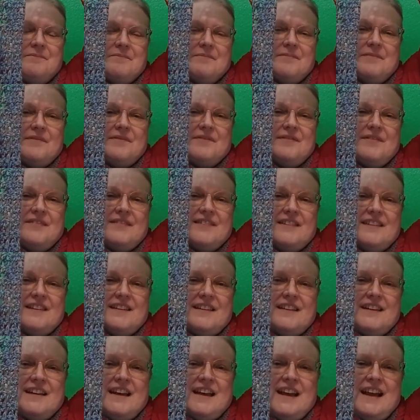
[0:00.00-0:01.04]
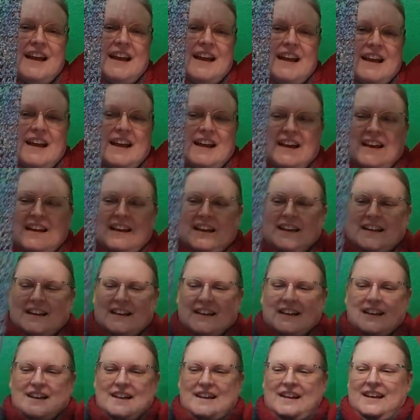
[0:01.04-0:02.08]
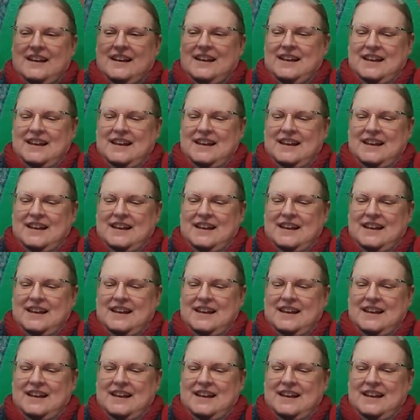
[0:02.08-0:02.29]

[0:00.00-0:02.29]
[no speech]